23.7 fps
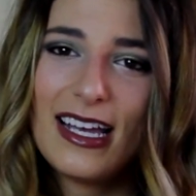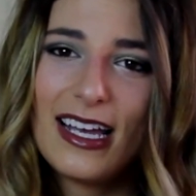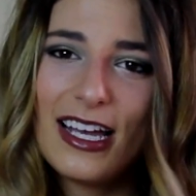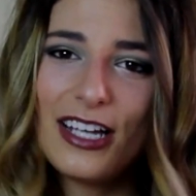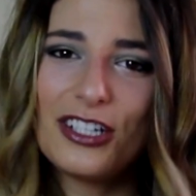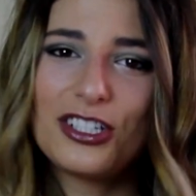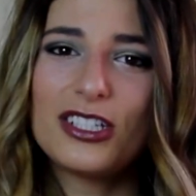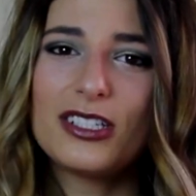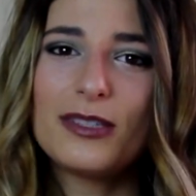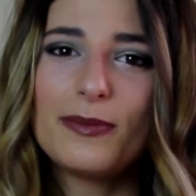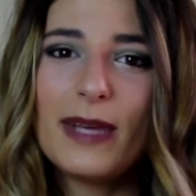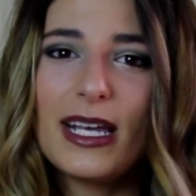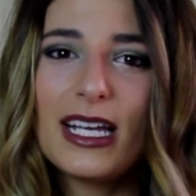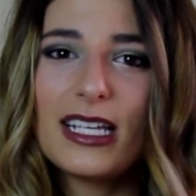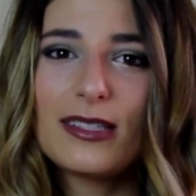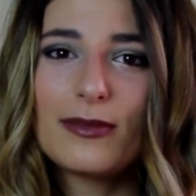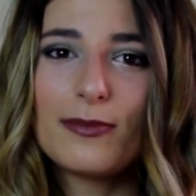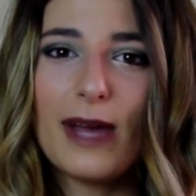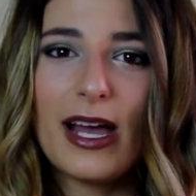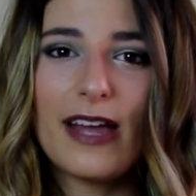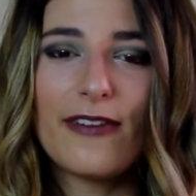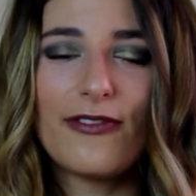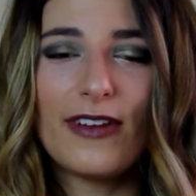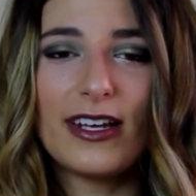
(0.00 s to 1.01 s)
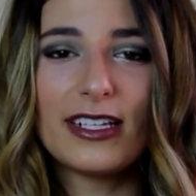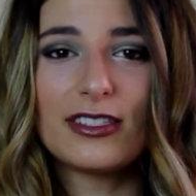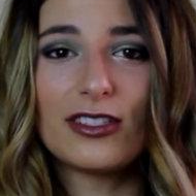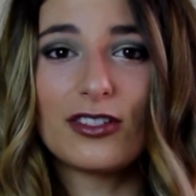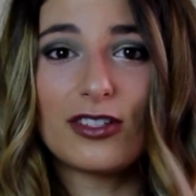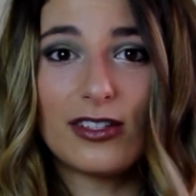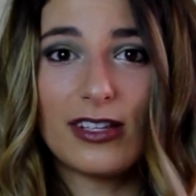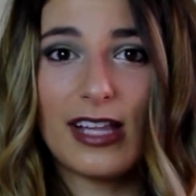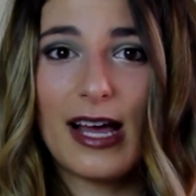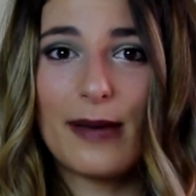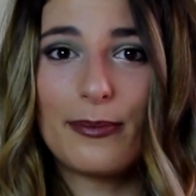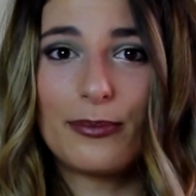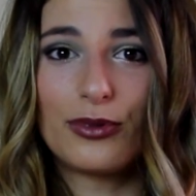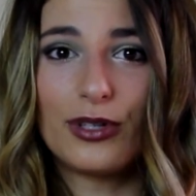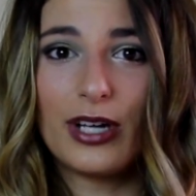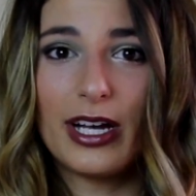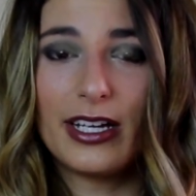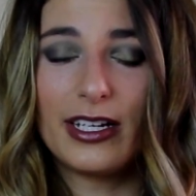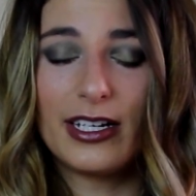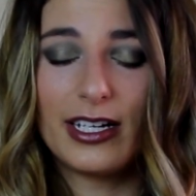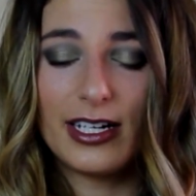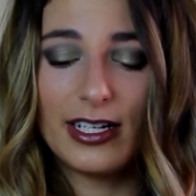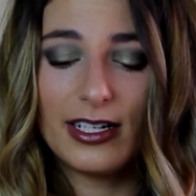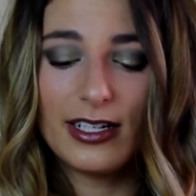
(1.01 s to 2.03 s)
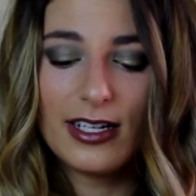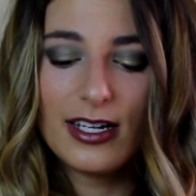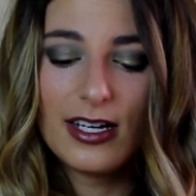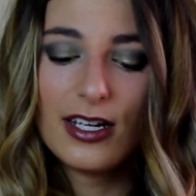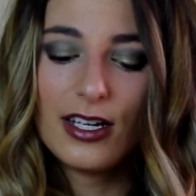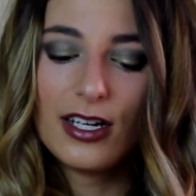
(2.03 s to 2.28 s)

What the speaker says: It just makes my face look a lot brighter.